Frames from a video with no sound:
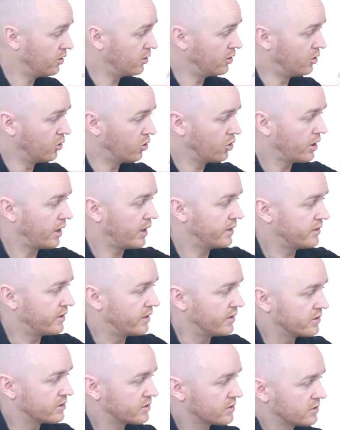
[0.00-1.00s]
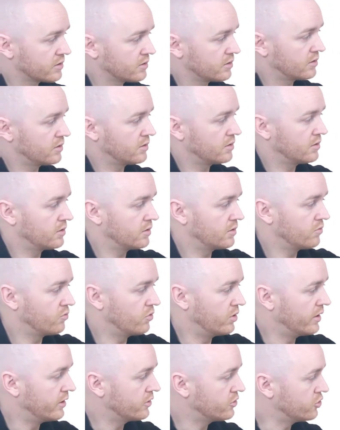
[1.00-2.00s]
Look at this
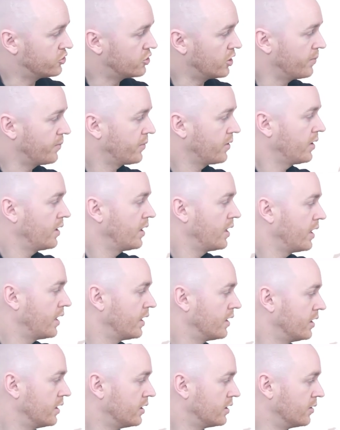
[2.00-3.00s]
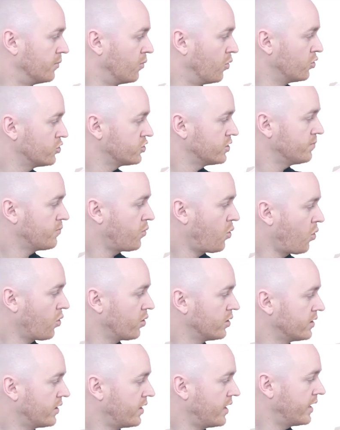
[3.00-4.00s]
relationship. The most
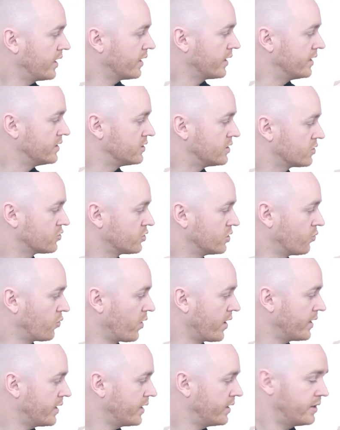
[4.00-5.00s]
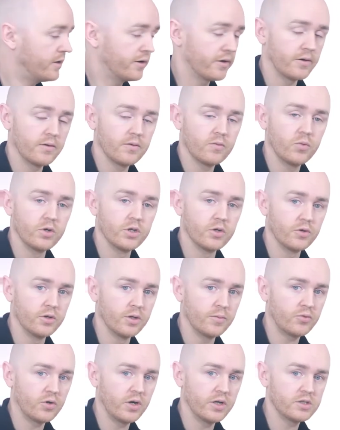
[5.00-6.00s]
important thing is right here, when you're in the
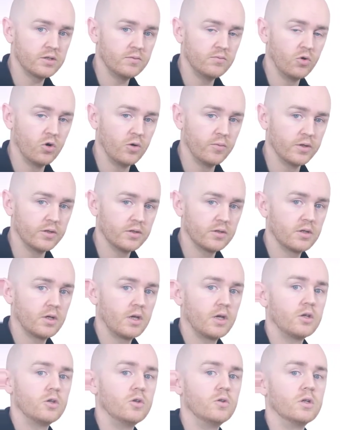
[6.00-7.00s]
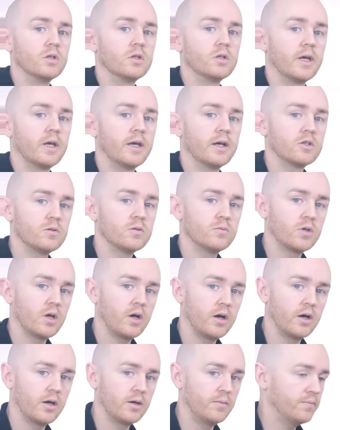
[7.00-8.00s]
present moment, you need to take some
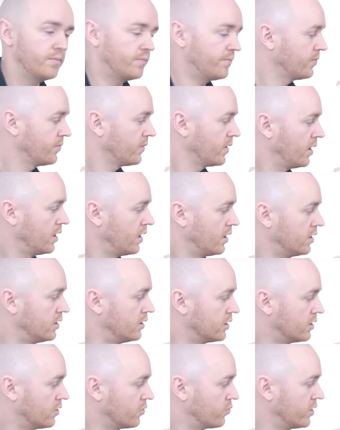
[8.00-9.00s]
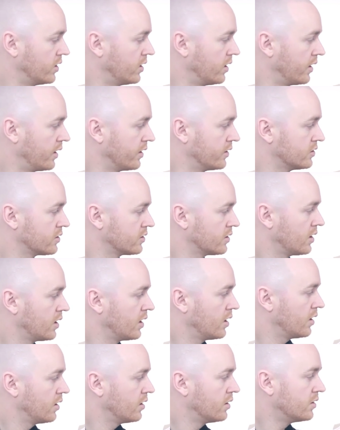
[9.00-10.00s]
time, you need to realize
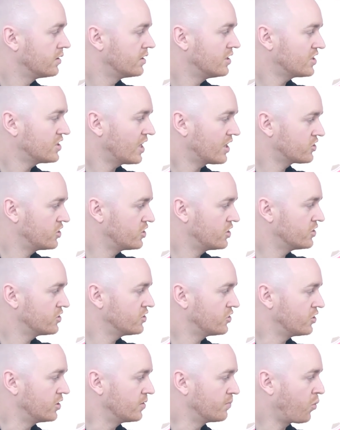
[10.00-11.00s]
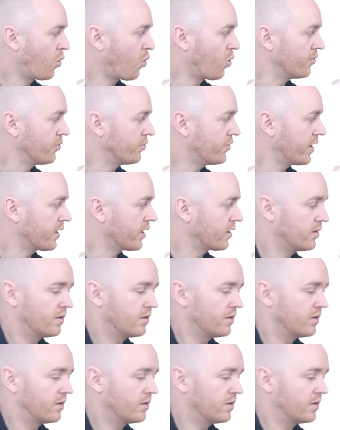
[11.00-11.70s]
this actually isn't the important thing.